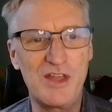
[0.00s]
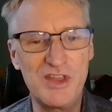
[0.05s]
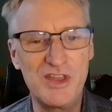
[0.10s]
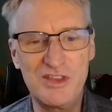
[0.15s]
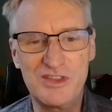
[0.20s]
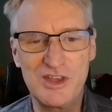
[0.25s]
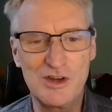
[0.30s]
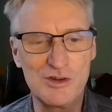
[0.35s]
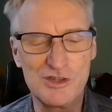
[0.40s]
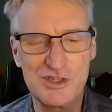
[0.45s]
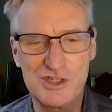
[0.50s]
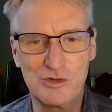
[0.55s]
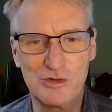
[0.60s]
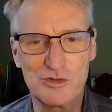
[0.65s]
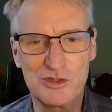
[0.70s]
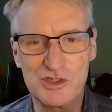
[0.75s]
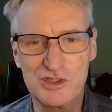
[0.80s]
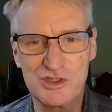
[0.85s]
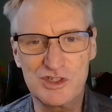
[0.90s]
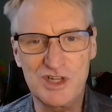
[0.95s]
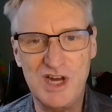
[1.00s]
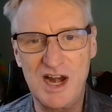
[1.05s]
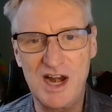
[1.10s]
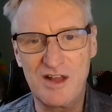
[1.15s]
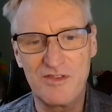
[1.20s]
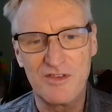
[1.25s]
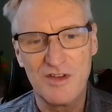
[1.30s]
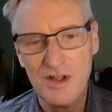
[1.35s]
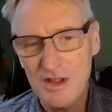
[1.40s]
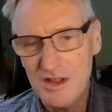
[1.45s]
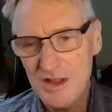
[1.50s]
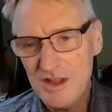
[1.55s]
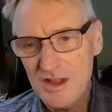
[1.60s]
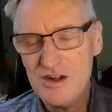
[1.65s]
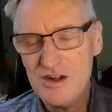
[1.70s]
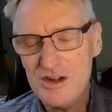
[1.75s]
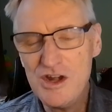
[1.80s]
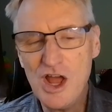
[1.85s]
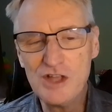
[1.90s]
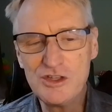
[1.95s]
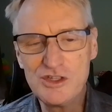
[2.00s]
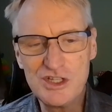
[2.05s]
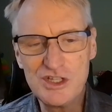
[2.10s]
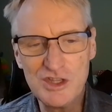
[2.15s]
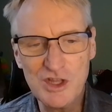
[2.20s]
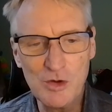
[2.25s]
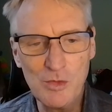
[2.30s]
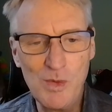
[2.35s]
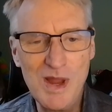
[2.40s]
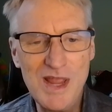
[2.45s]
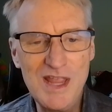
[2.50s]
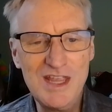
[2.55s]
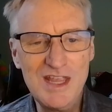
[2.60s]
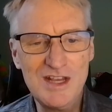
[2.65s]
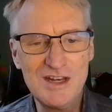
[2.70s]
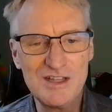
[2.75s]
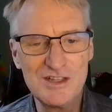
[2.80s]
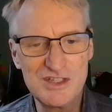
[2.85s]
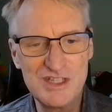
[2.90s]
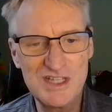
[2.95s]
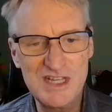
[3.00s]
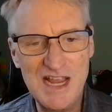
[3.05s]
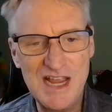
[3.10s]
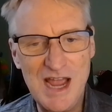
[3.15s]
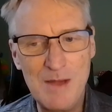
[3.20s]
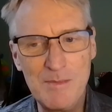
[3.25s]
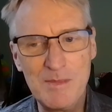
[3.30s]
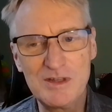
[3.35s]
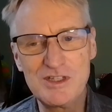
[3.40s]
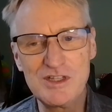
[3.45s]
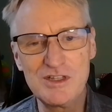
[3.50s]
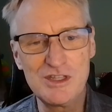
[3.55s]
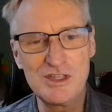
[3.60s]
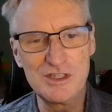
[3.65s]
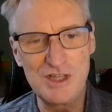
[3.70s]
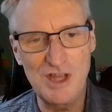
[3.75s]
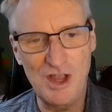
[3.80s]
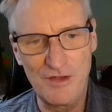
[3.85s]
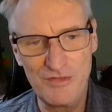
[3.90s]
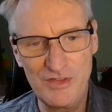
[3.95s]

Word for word: I think they're still just kind of nudging their way in to see how much of this,